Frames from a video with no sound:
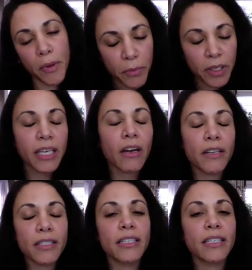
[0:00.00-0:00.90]
It really
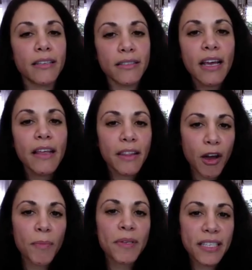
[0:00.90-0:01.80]
honestly does the
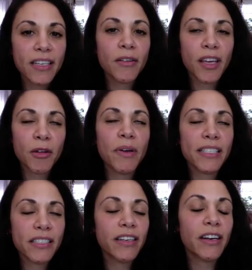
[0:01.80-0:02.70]
opposite. And in a
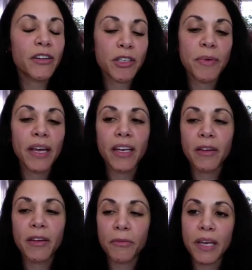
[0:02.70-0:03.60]
masculine energy man, it
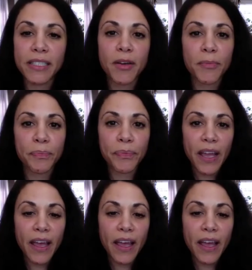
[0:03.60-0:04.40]
makes him